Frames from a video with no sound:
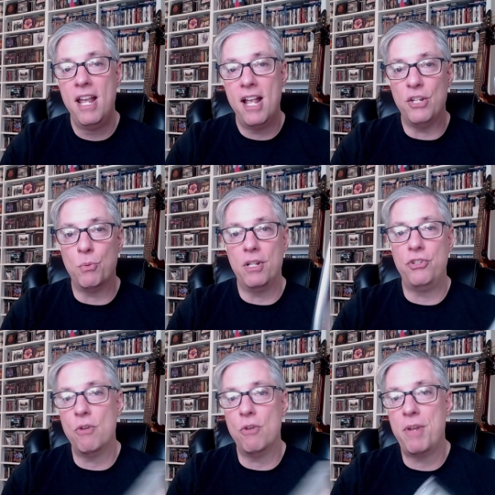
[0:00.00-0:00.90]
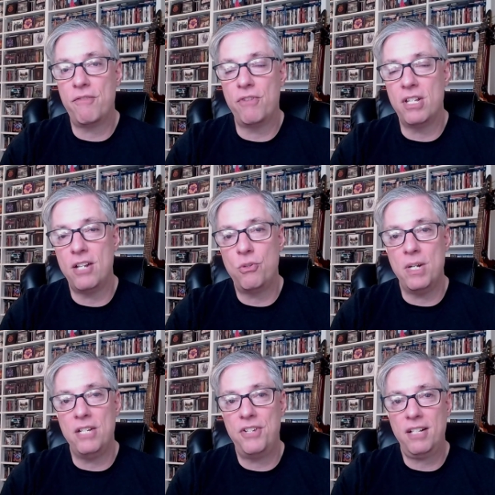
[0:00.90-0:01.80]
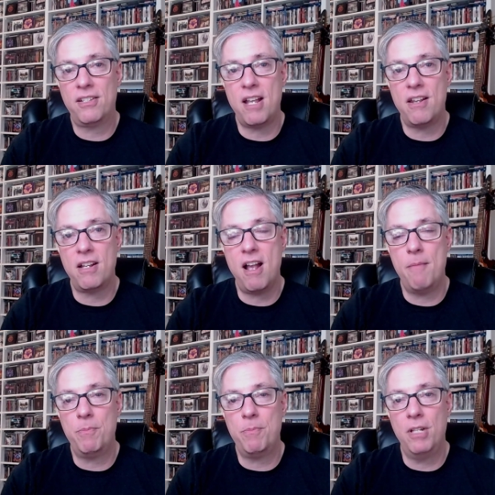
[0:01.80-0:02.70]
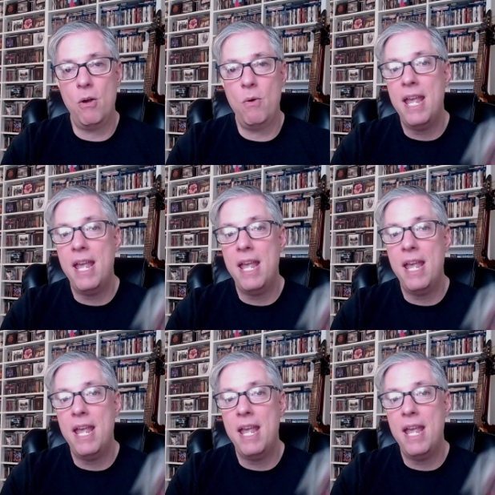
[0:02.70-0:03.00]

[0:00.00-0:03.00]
as well as your pick for day 26 down in the comments below.